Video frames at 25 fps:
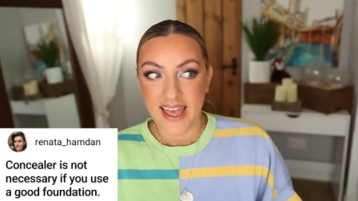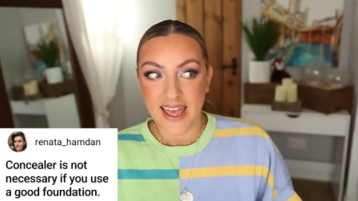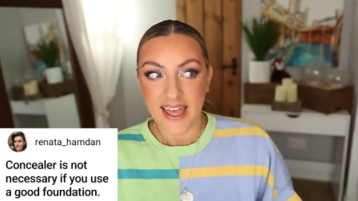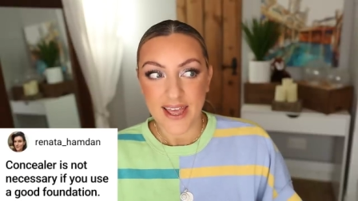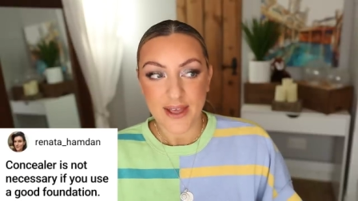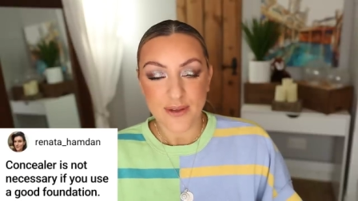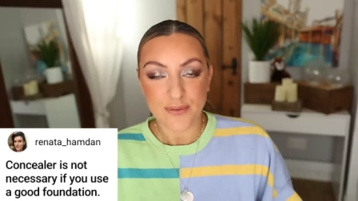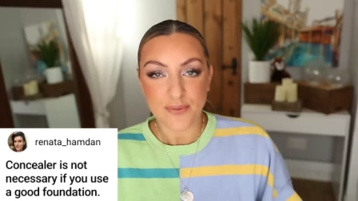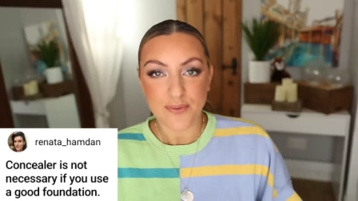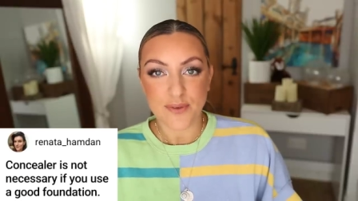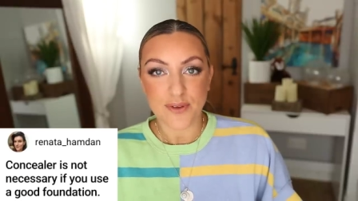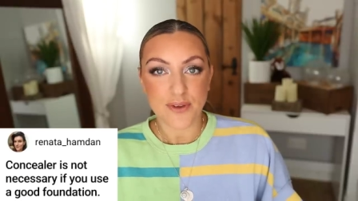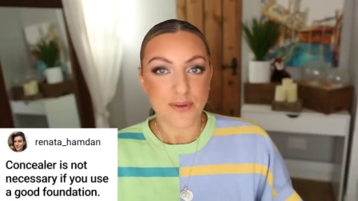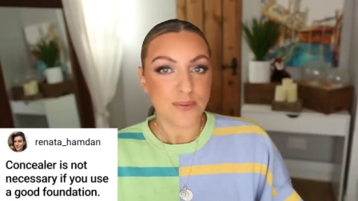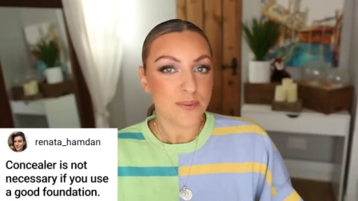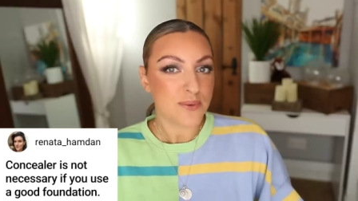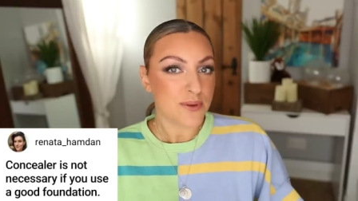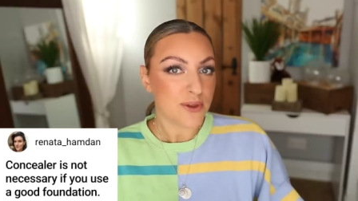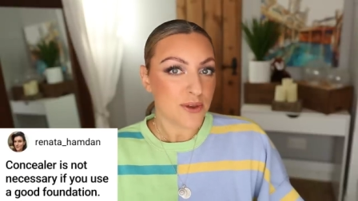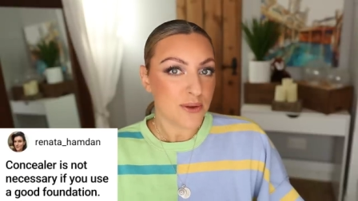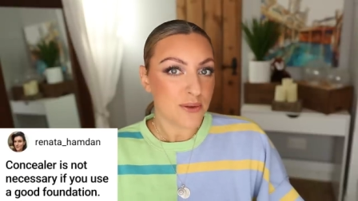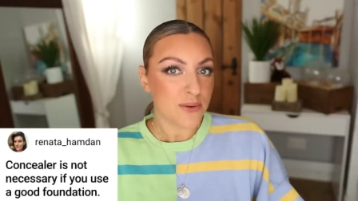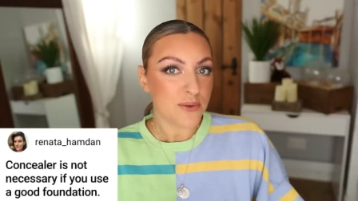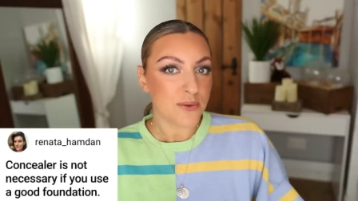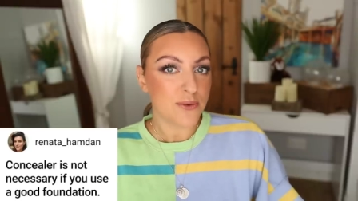if you
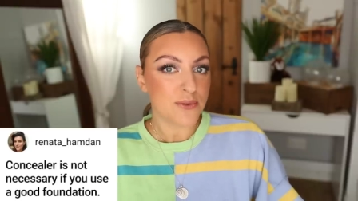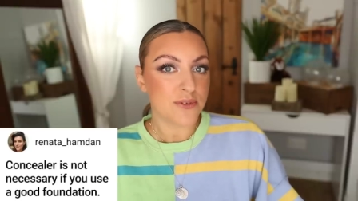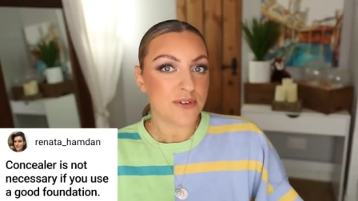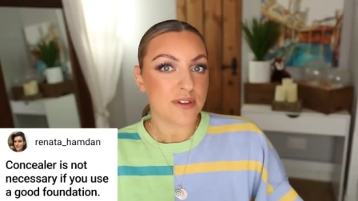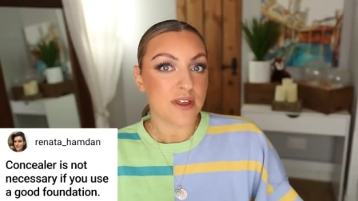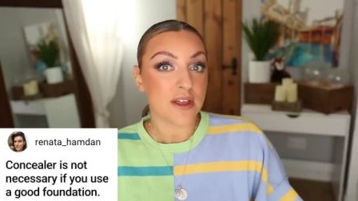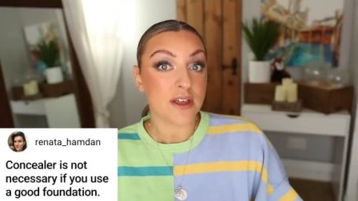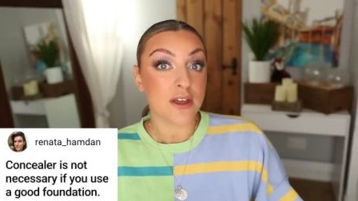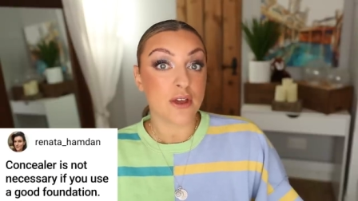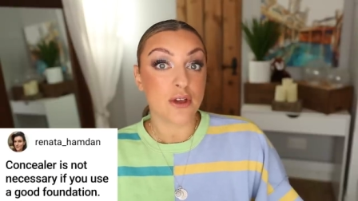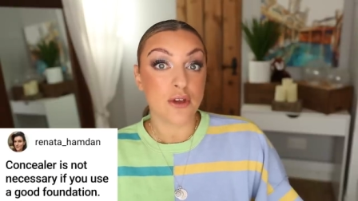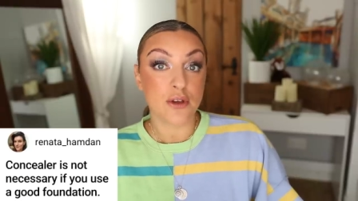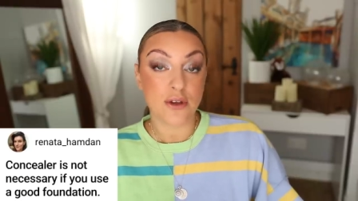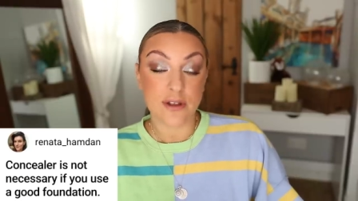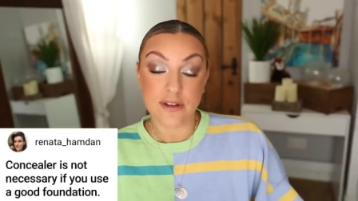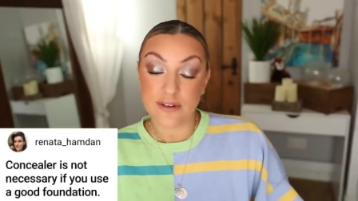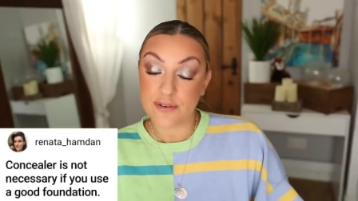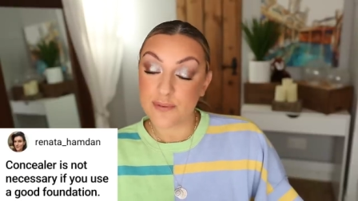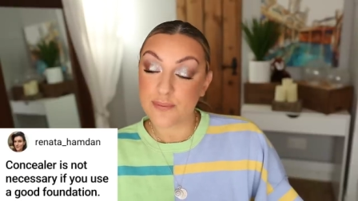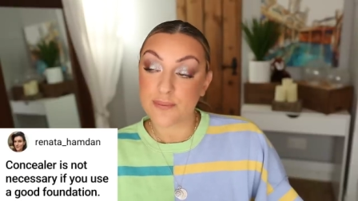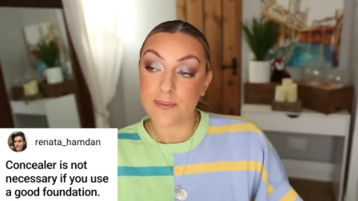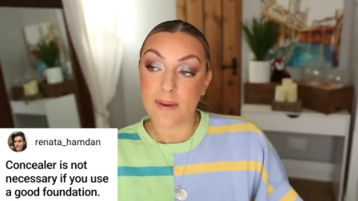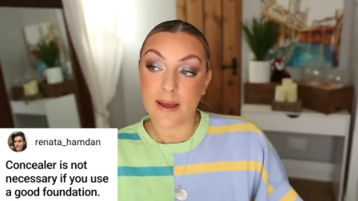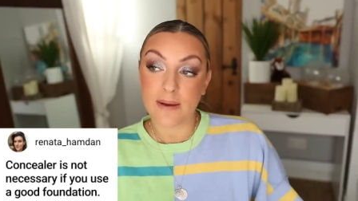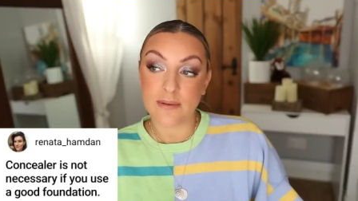use a good
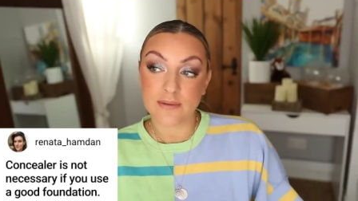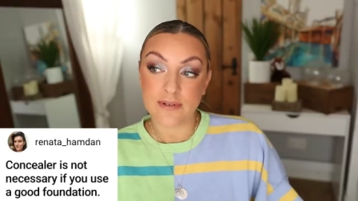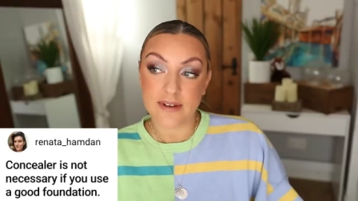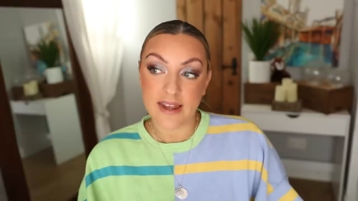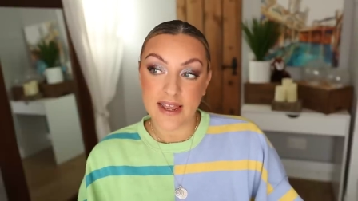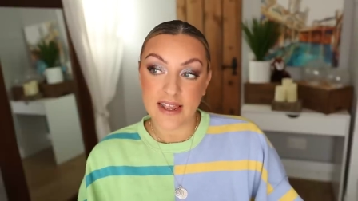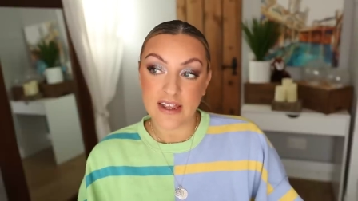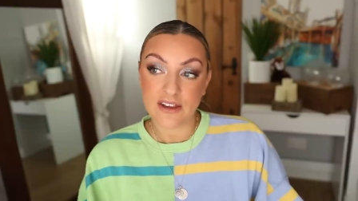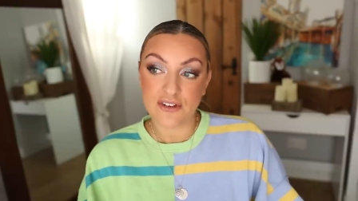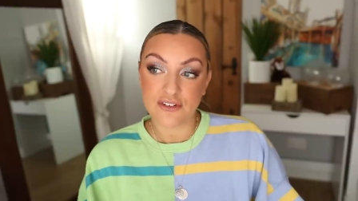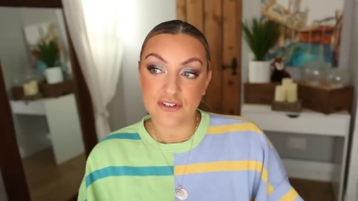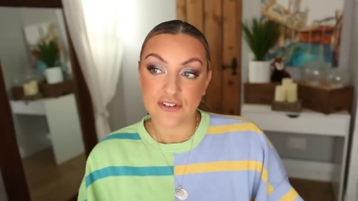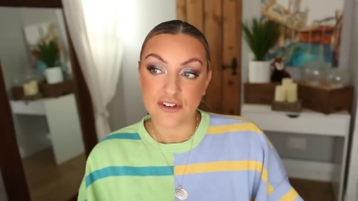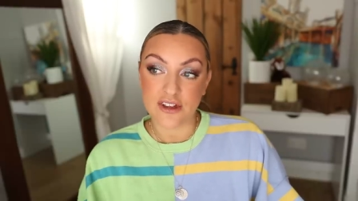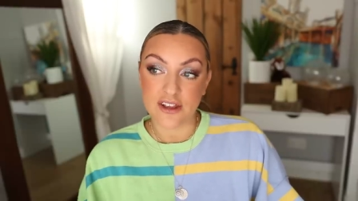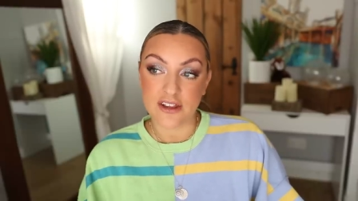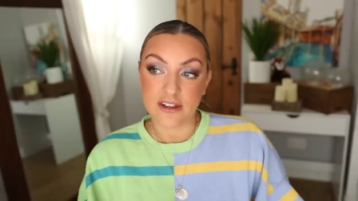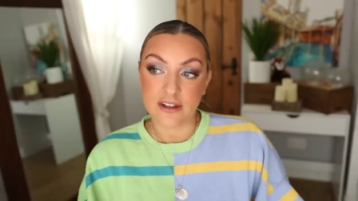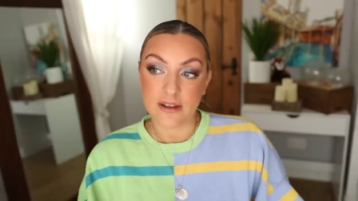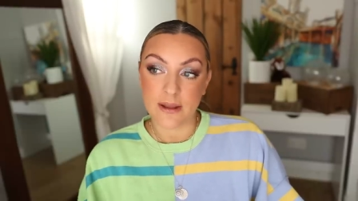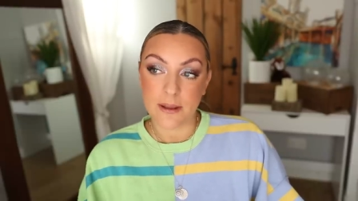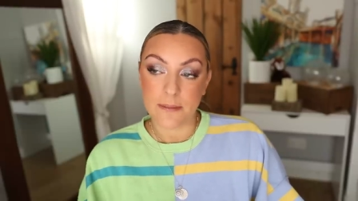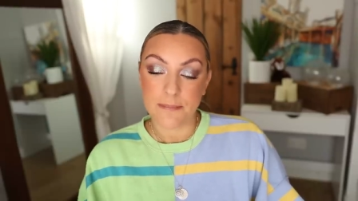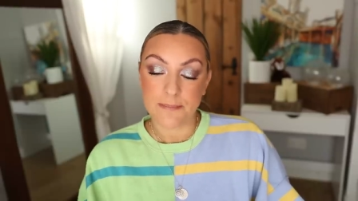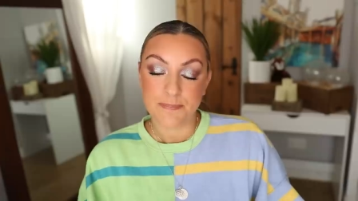
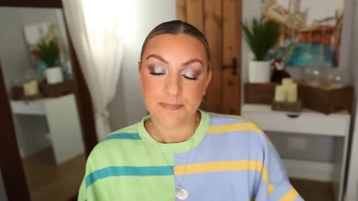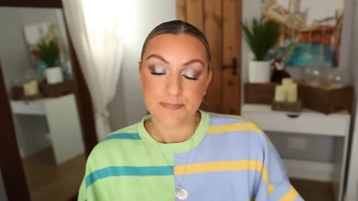foundation.